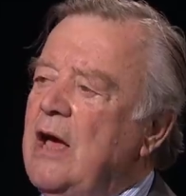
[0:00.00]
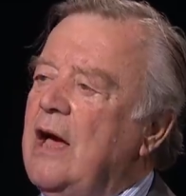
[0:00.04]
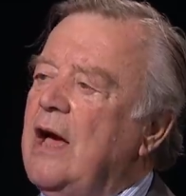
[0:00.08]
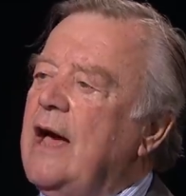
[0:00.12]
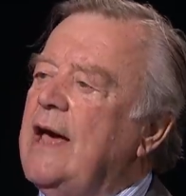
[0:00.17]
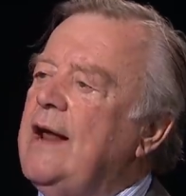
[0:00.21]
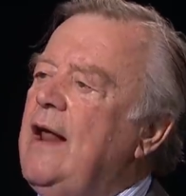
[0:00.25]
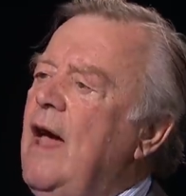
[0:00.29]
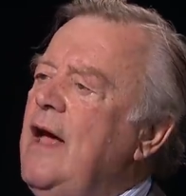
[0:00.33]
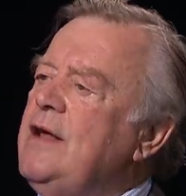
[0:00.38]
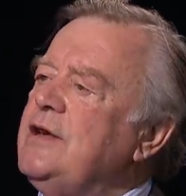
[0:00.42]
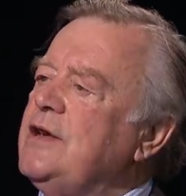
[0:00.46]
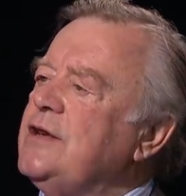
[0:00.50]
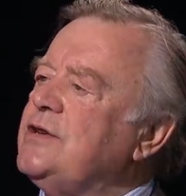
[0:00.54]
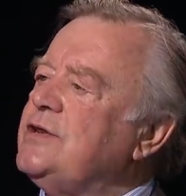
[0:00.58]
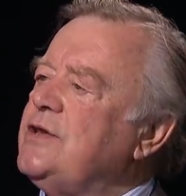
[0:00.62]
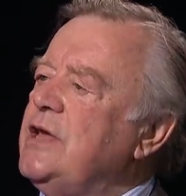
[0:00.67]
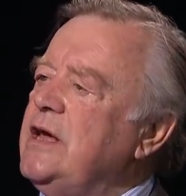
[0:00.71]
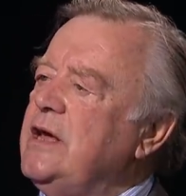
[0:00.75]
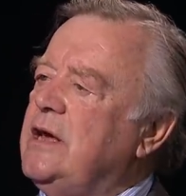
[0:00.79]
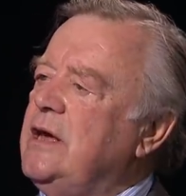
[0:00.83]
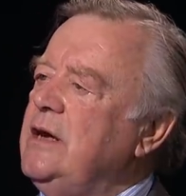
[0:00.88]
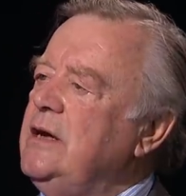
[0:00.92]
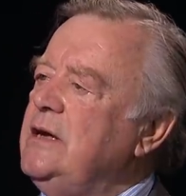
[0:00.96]
And I just
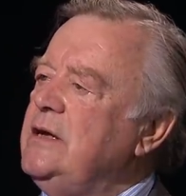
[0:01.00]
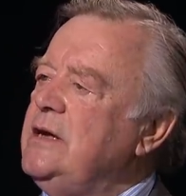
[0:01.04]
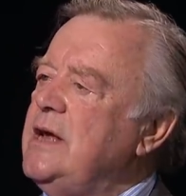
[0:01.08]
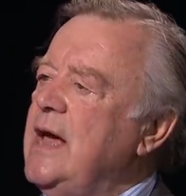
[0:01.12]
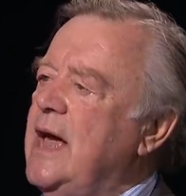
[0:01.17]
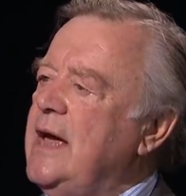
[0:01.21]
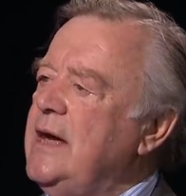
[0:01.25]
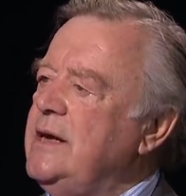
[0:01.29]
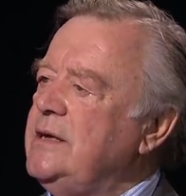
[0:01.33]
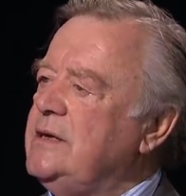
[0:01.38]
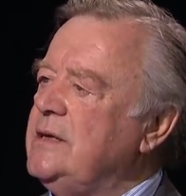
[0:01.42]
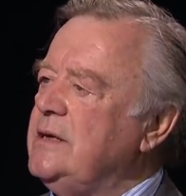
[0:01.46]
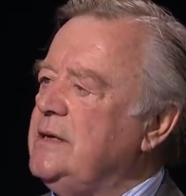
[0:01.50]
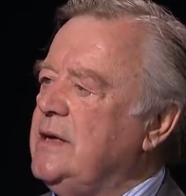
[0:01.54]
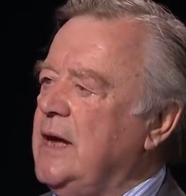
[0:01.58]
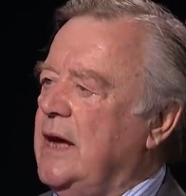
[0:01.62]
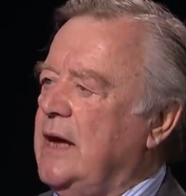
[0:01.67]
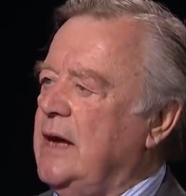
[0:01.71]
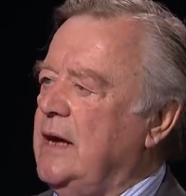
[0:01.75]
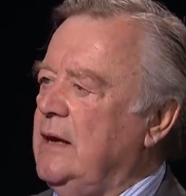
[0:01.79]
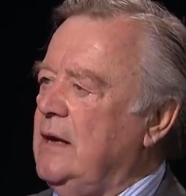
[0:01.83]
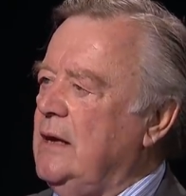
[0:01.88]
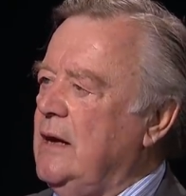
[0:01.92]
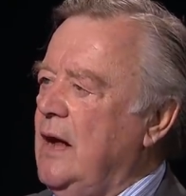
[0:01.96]
think in
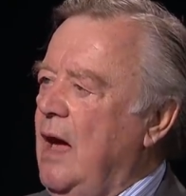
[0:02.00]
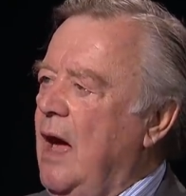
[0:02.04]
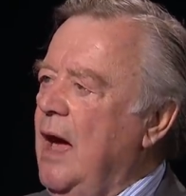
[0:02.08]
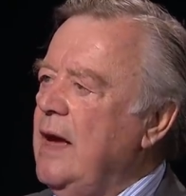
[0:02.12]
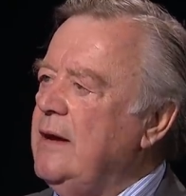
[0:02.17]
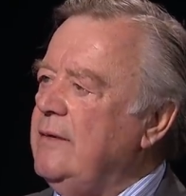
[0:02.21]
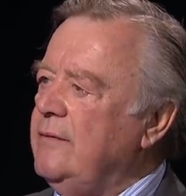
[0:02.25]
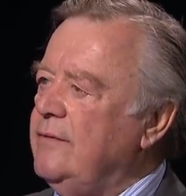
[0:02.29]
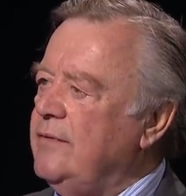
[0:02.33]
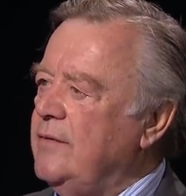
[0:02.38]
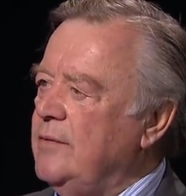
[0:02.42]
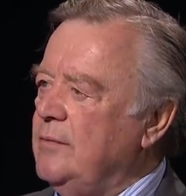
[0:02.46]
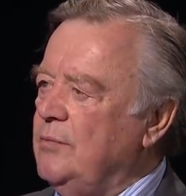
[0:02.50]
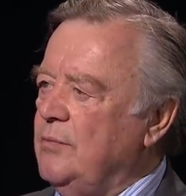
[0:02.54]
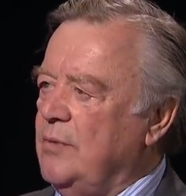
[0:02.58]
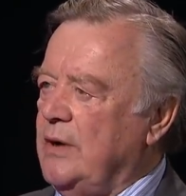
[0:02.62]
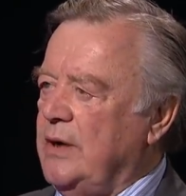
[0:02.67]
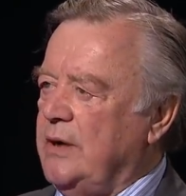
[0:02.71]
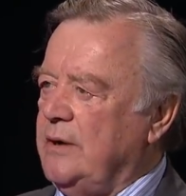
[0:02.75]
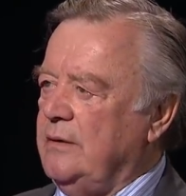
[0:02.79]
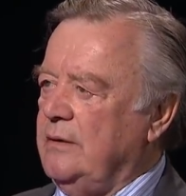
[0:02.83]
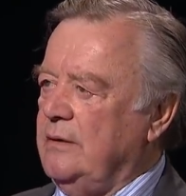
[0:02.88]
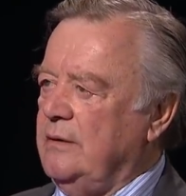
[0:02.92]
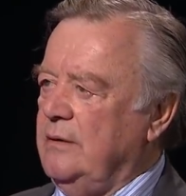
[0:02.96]
day-to-day life in
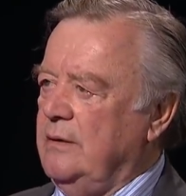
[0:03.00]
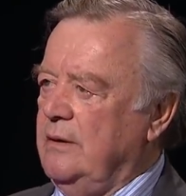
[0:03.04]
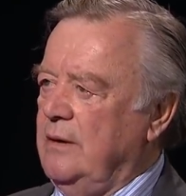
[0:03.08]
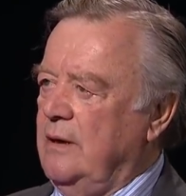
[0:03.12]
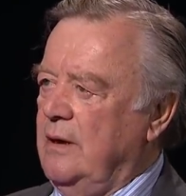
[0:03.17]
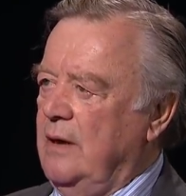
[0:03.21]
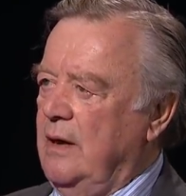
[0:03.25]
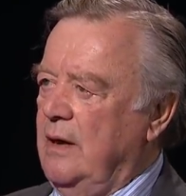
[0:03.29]
Britain,